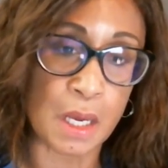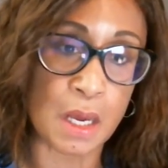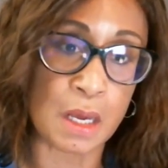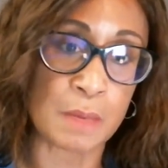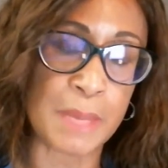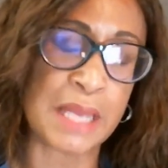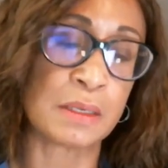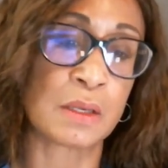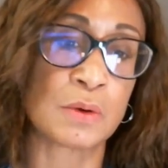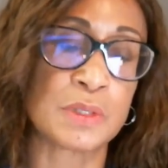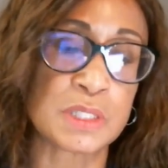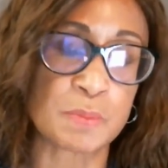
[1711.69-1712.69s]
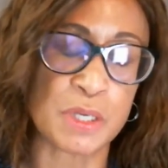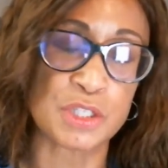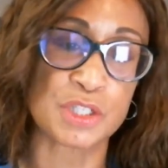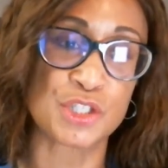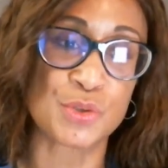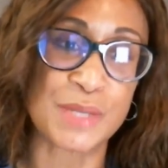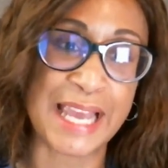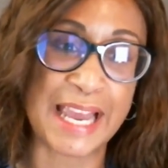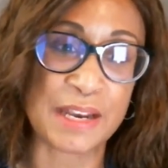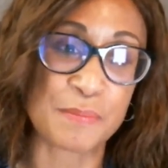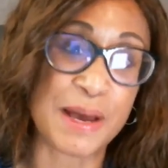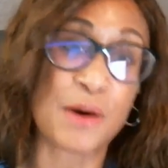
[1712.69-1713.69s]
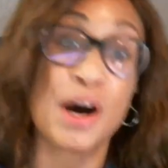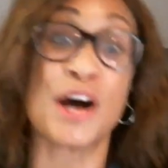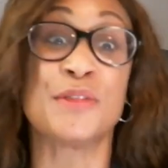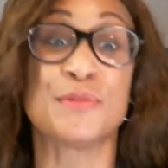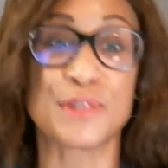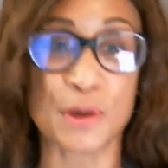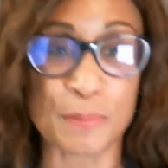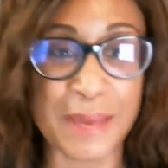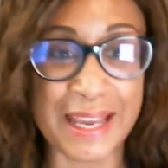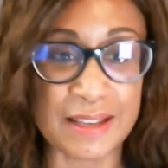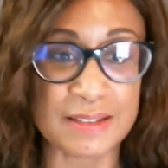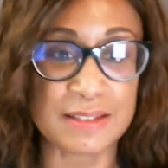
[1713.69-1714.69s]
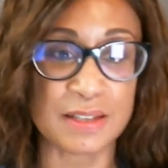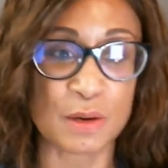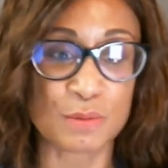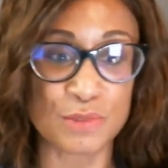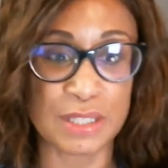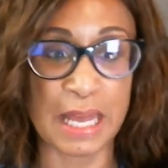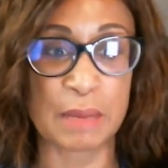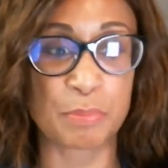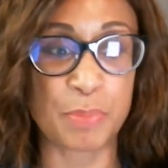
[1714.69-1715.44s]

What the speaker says: and learn as much as you can about other domains. Don't